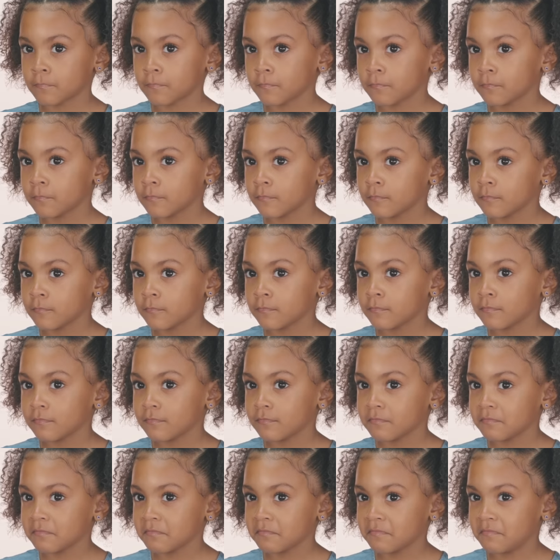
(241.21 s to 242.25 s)

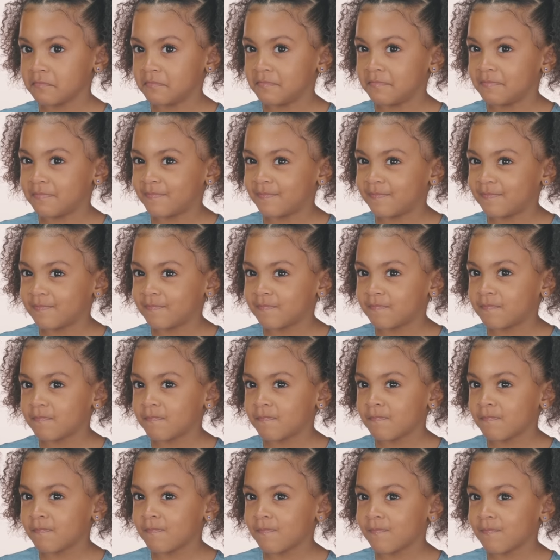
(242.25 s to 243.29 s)

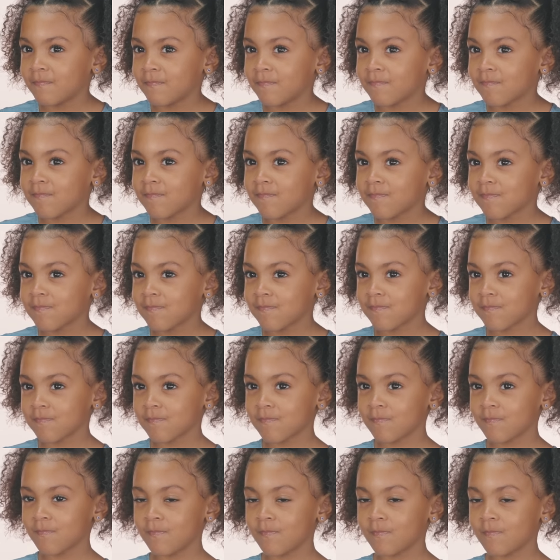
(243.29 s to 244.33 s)

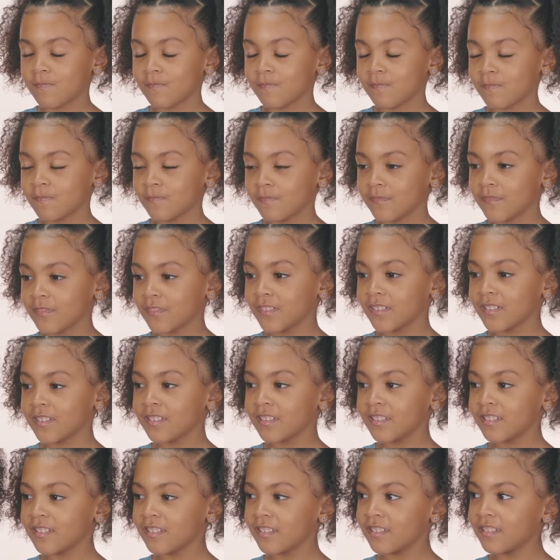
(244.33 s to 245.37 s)

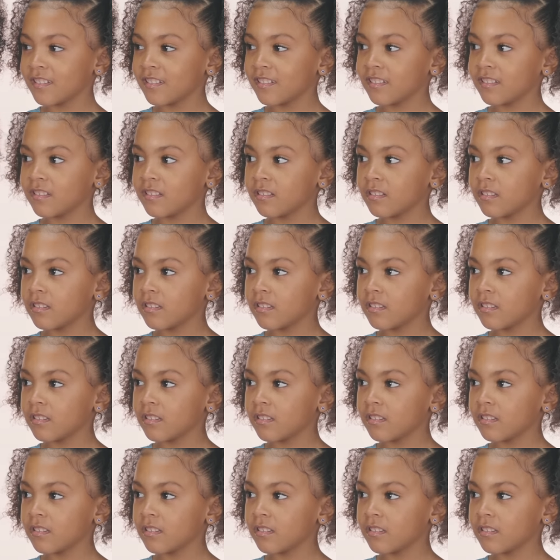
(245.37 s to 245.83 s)
[no speech]